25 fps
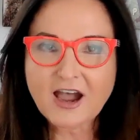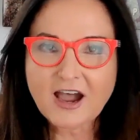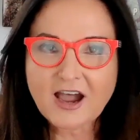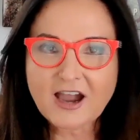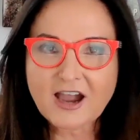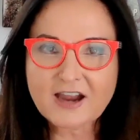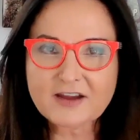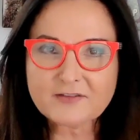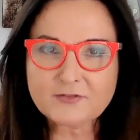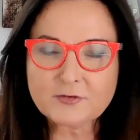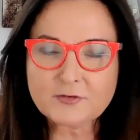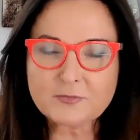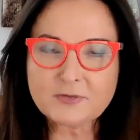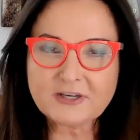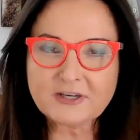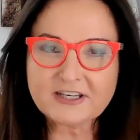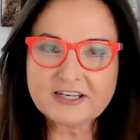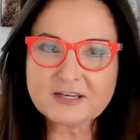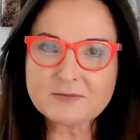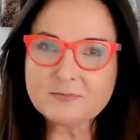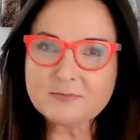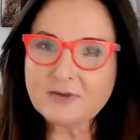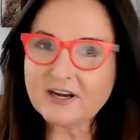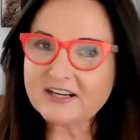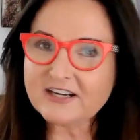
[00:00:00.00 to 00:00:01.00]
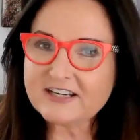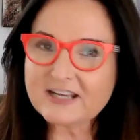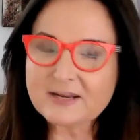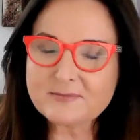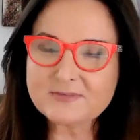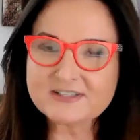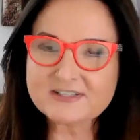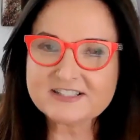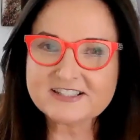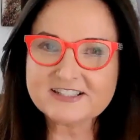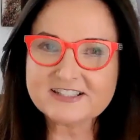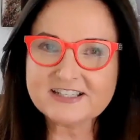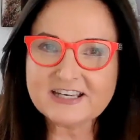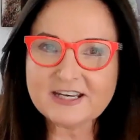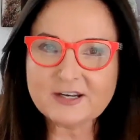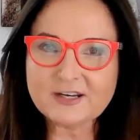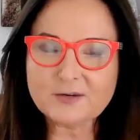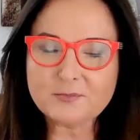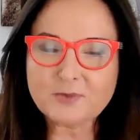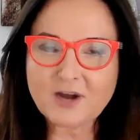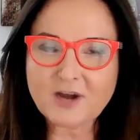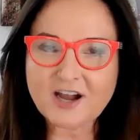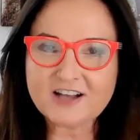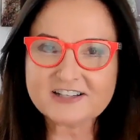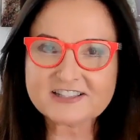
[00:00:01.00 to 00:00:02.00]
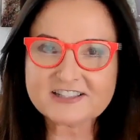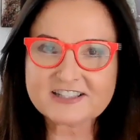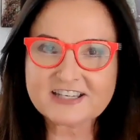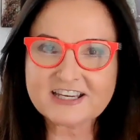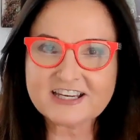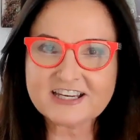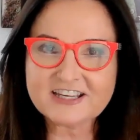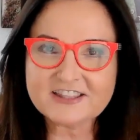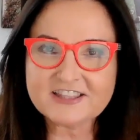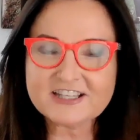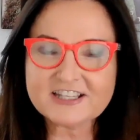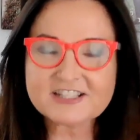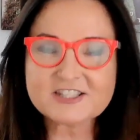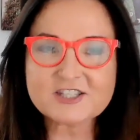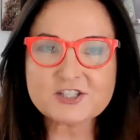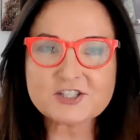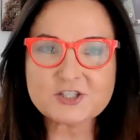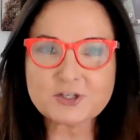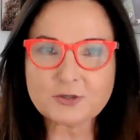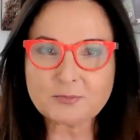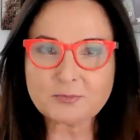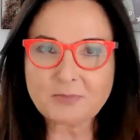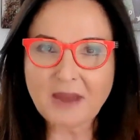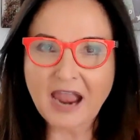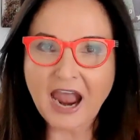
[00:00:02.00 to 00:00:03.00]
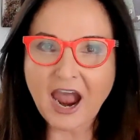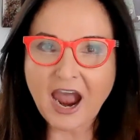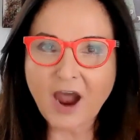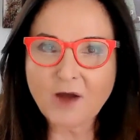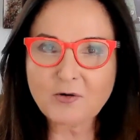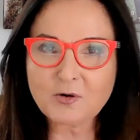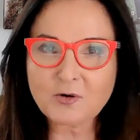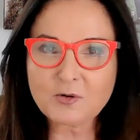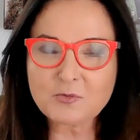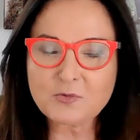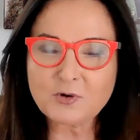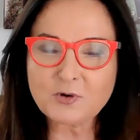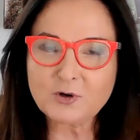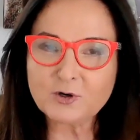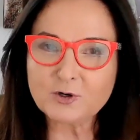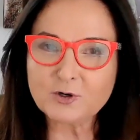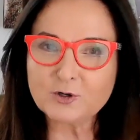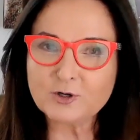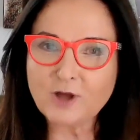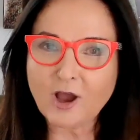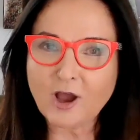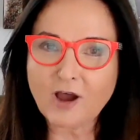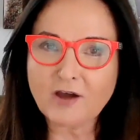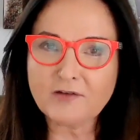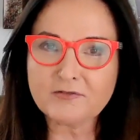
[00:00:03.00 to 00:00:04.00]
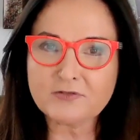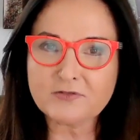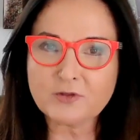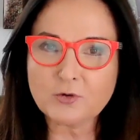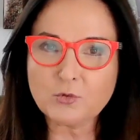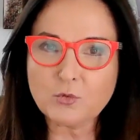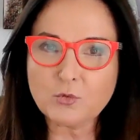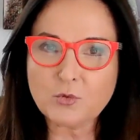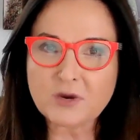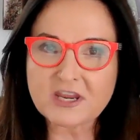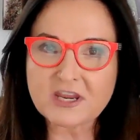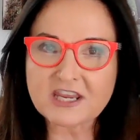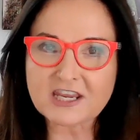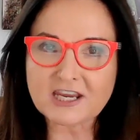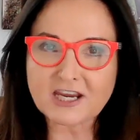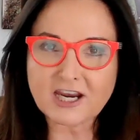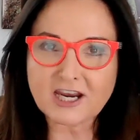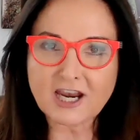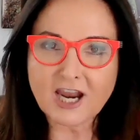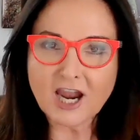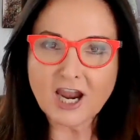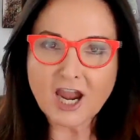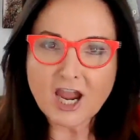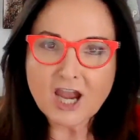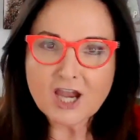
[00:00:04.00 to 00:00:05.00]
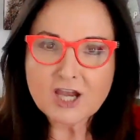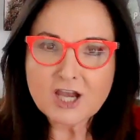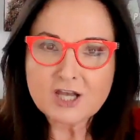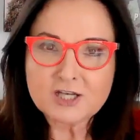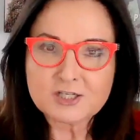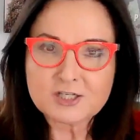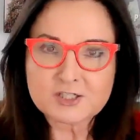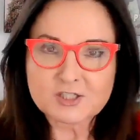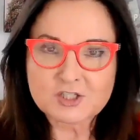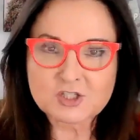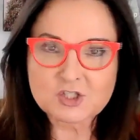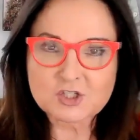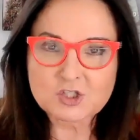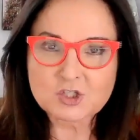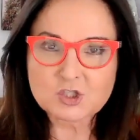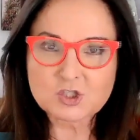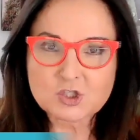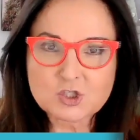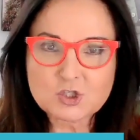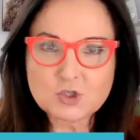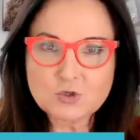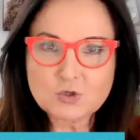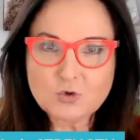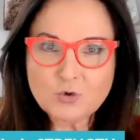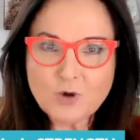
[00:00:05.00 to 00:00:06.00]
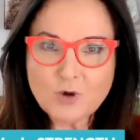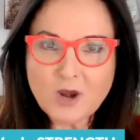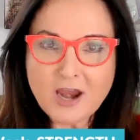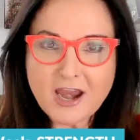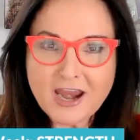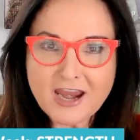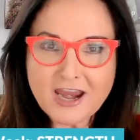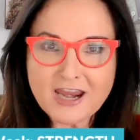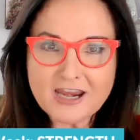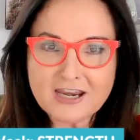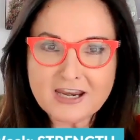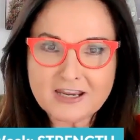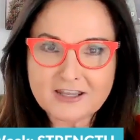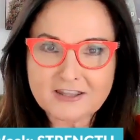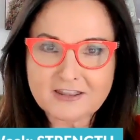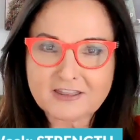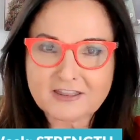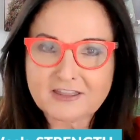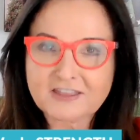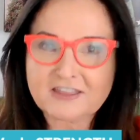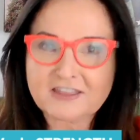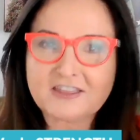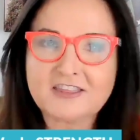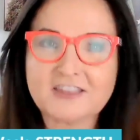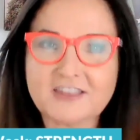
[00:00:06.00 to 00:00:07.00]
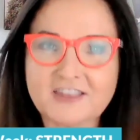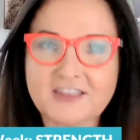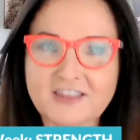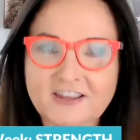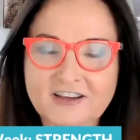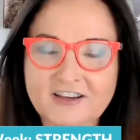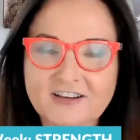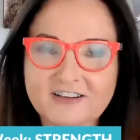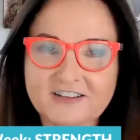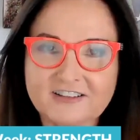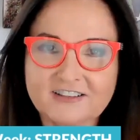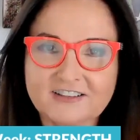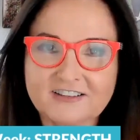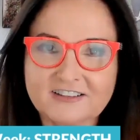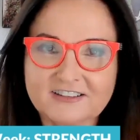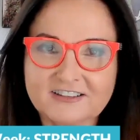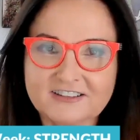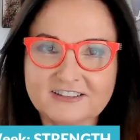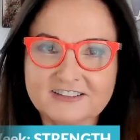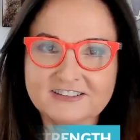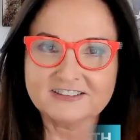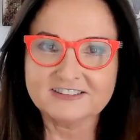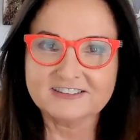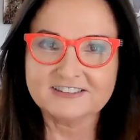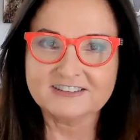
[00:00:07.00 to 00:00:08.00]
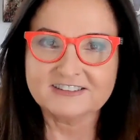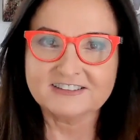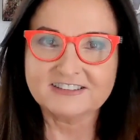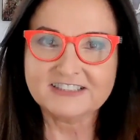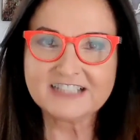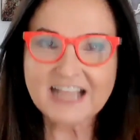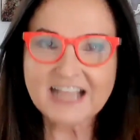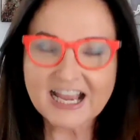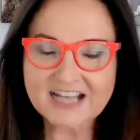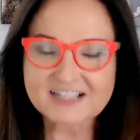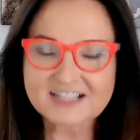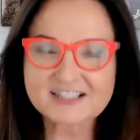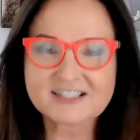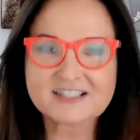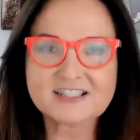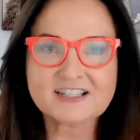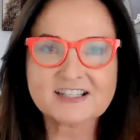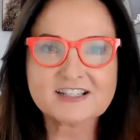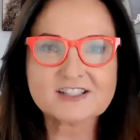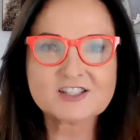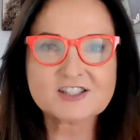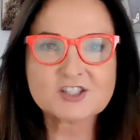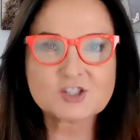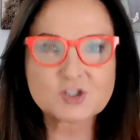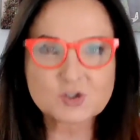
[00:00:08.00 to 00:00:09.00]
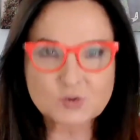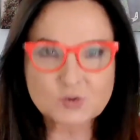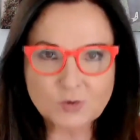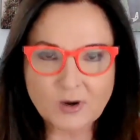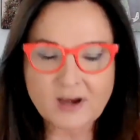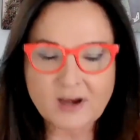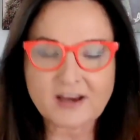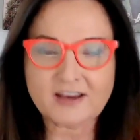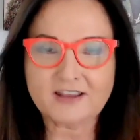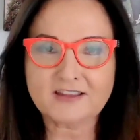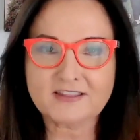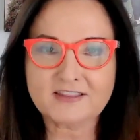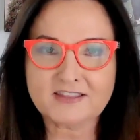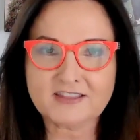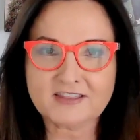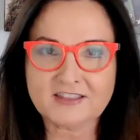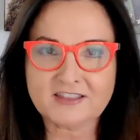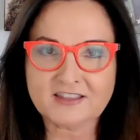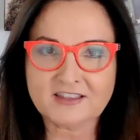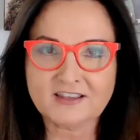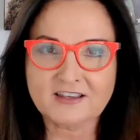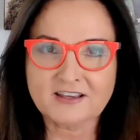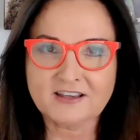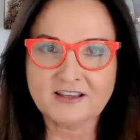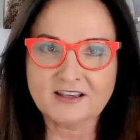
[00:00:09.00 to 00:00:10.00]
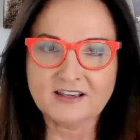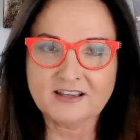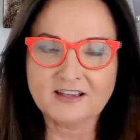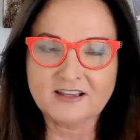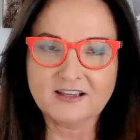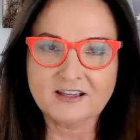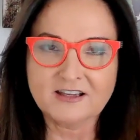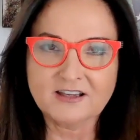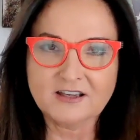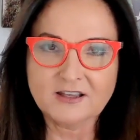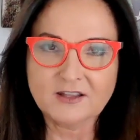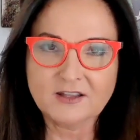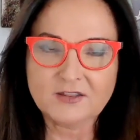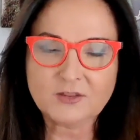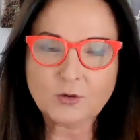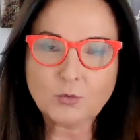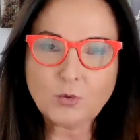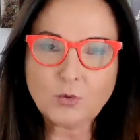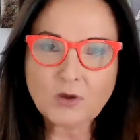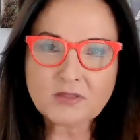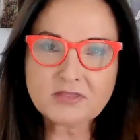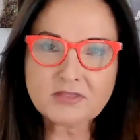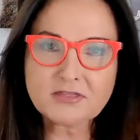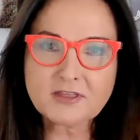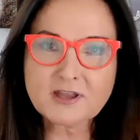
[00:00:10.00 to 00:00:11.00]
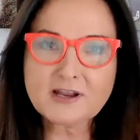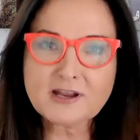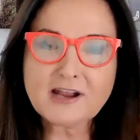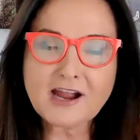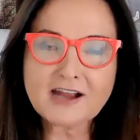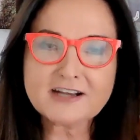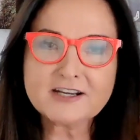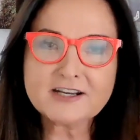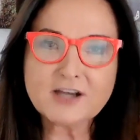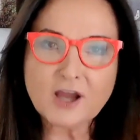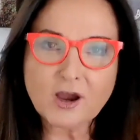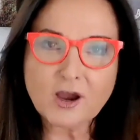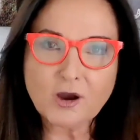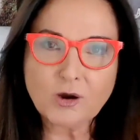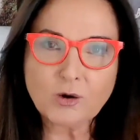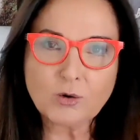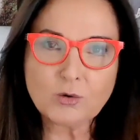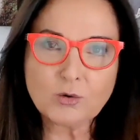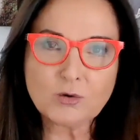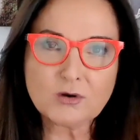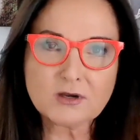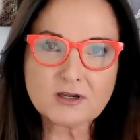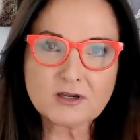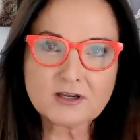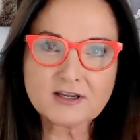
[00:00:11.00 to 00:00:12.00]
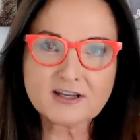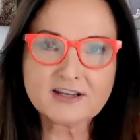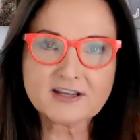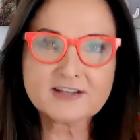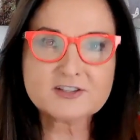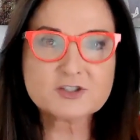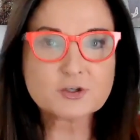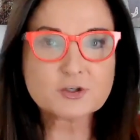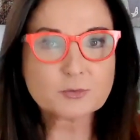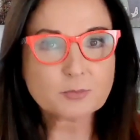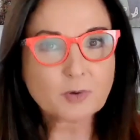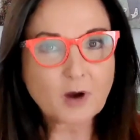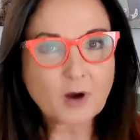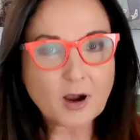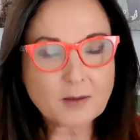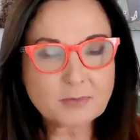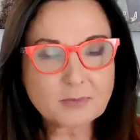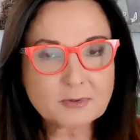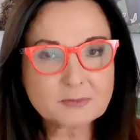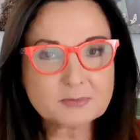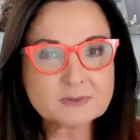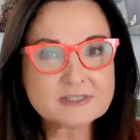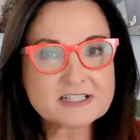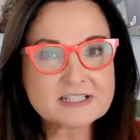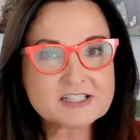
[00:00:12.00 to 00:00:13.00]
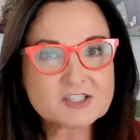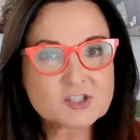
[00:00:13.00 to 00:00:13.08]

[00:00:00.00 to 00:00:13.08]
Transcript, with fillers: Hi, everybody. My name is Nina Boski, and this is your power word of the week. Strength. Yes, strength. The one thing I know is you're probably